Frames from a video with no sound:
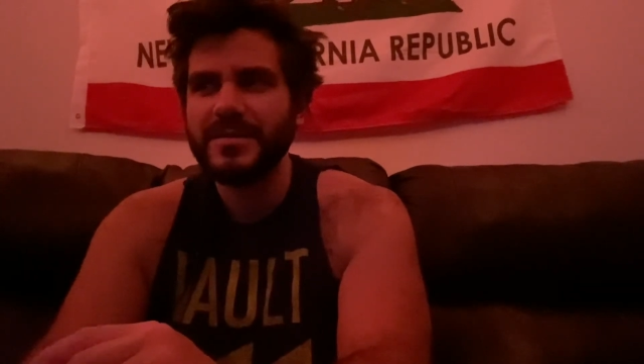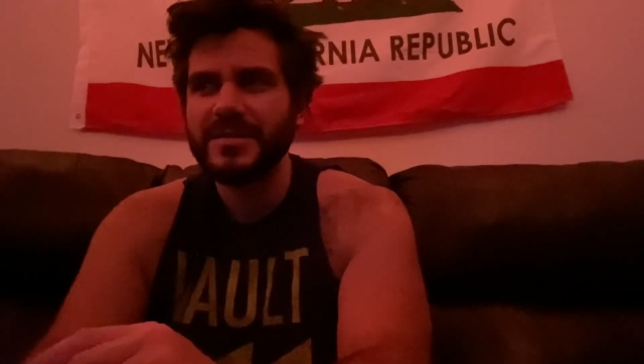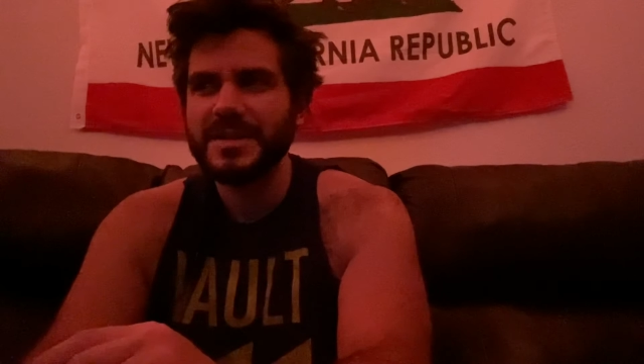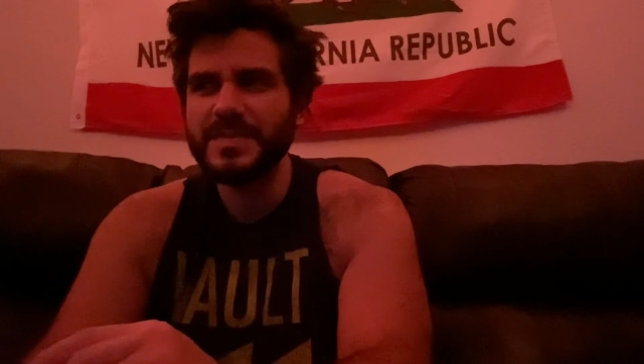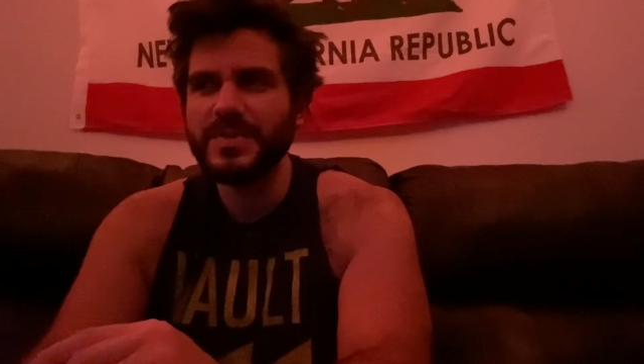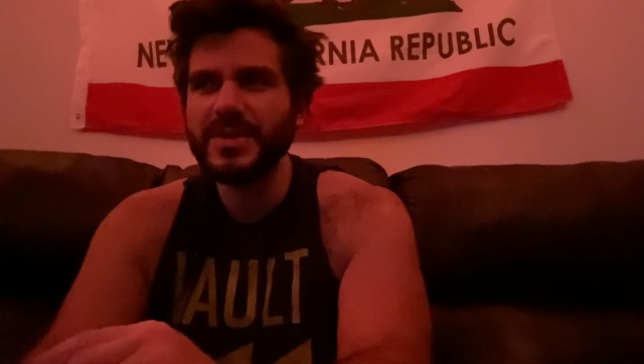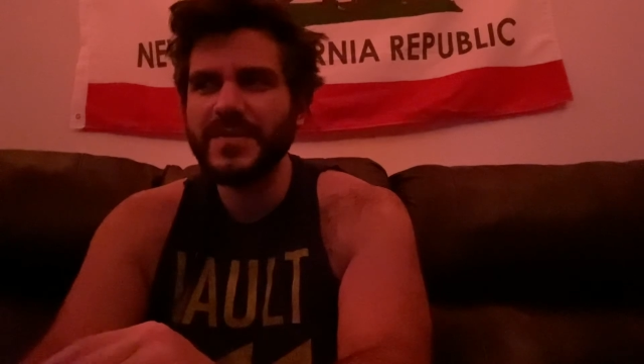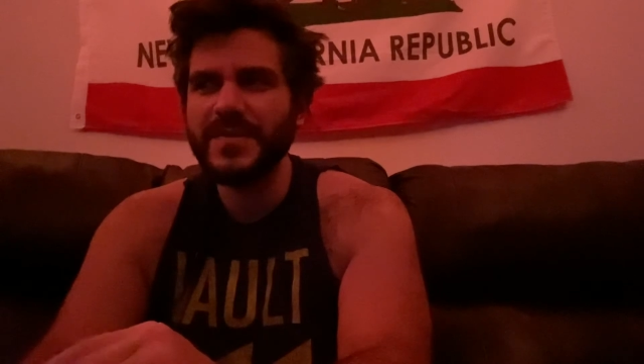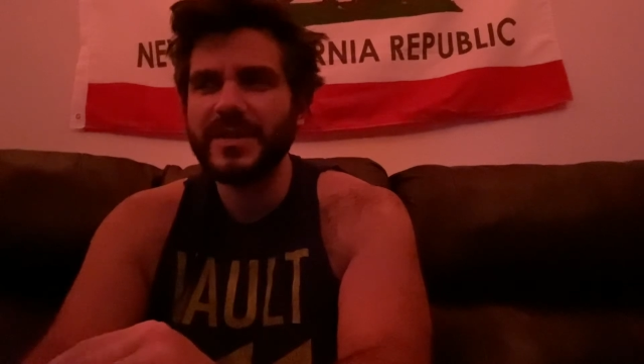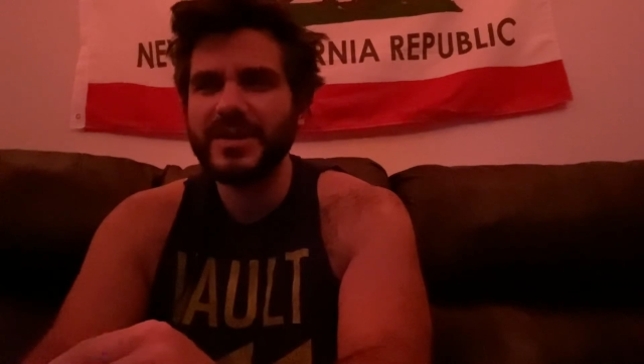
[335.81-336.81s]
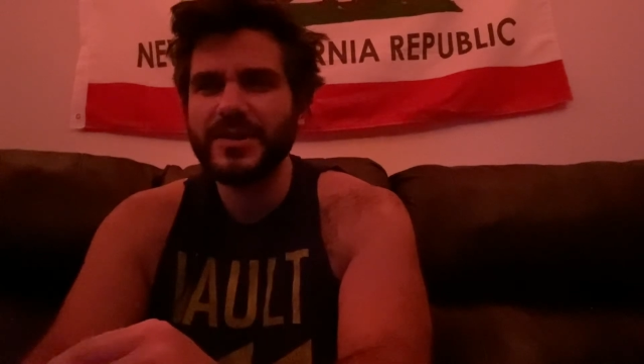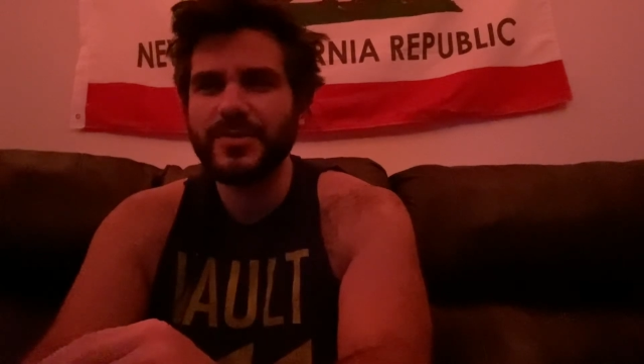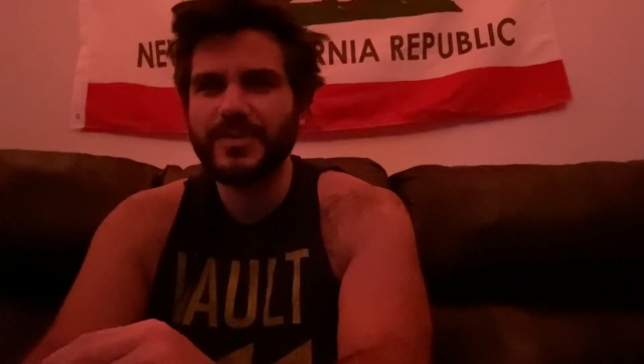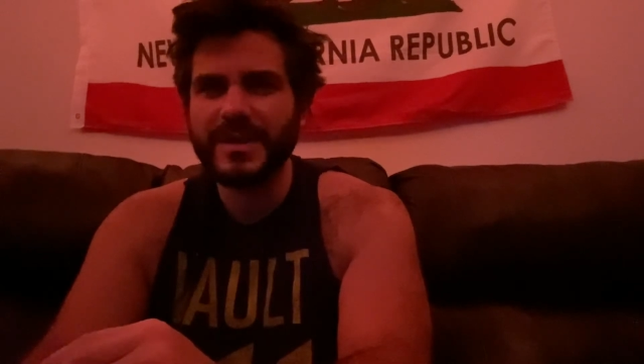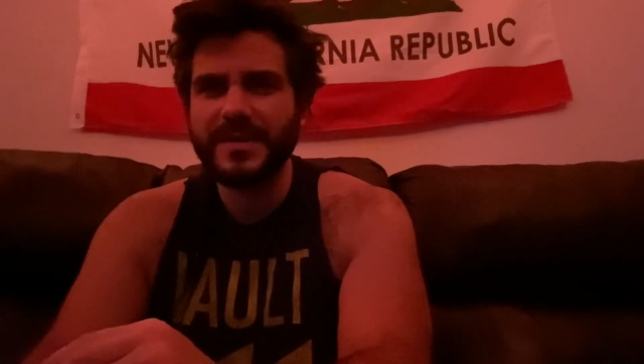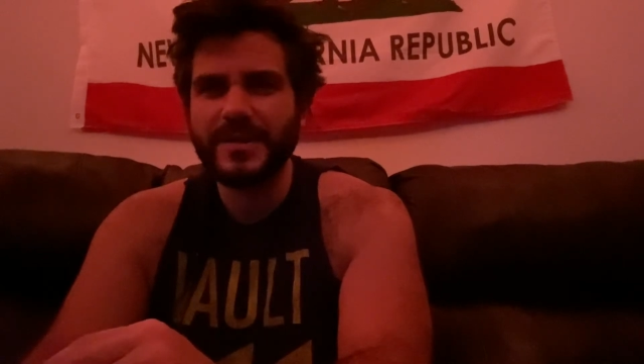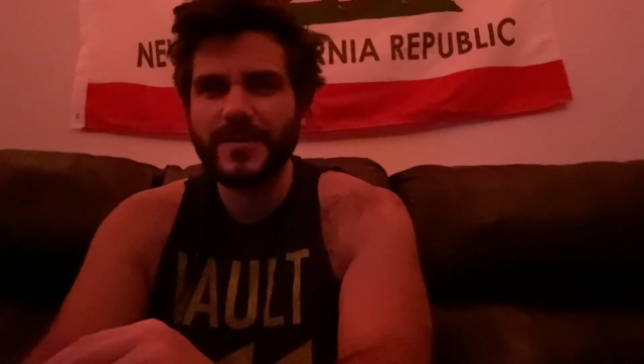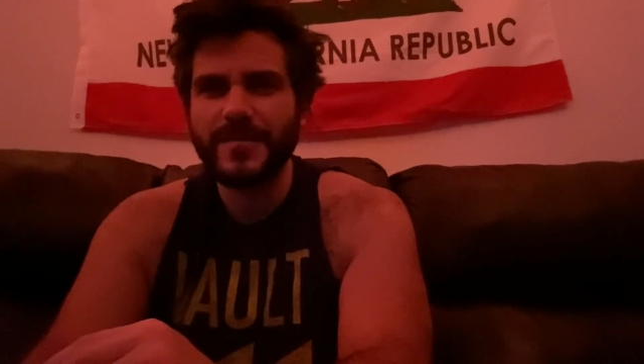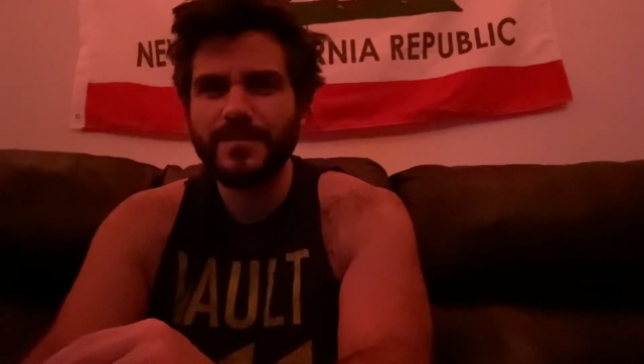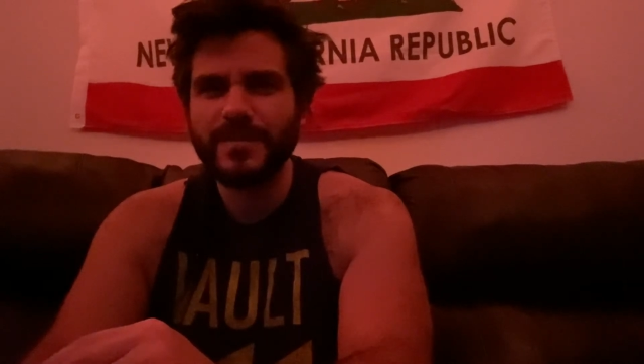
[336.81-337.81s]
It's pretty fucking gory,
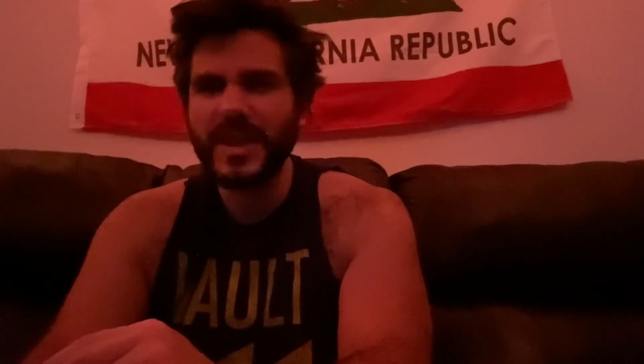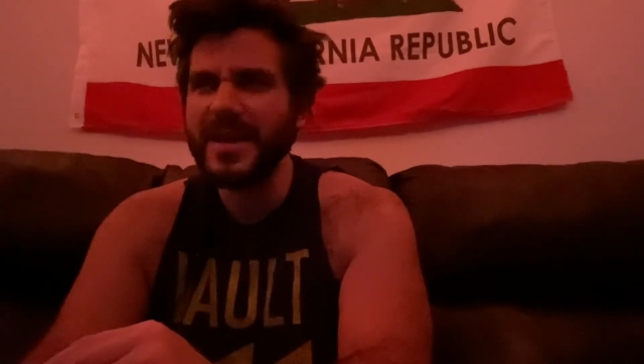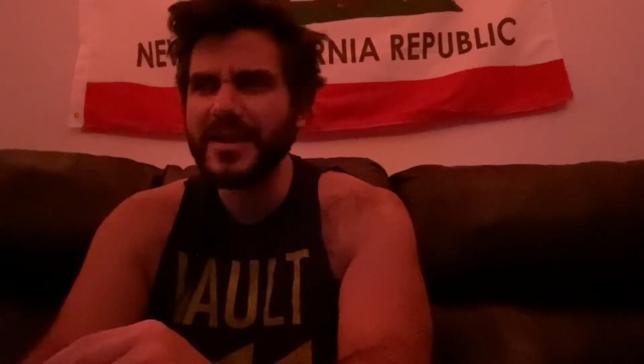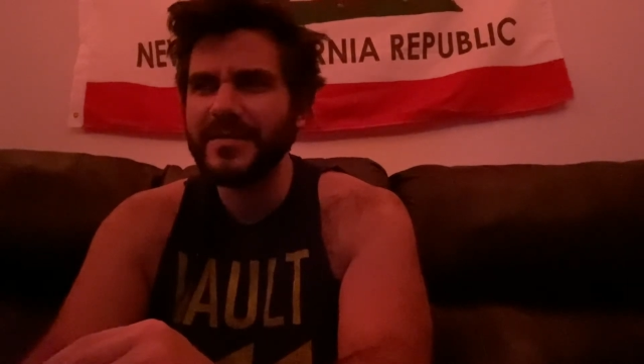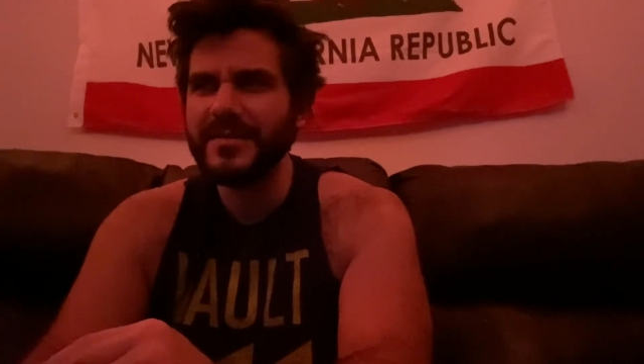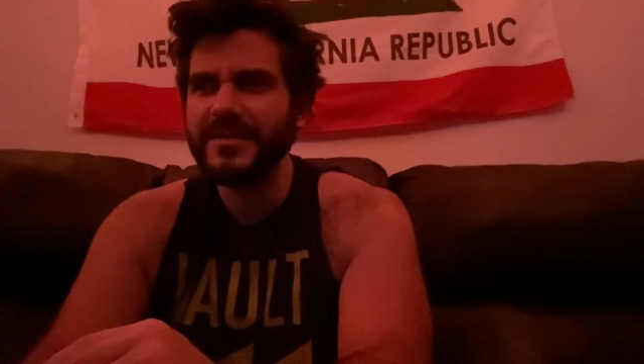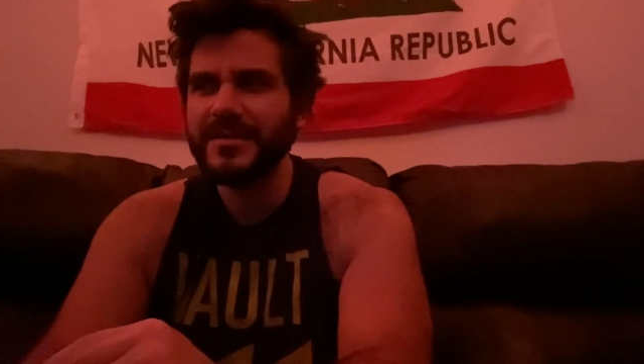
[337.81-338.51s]
though. And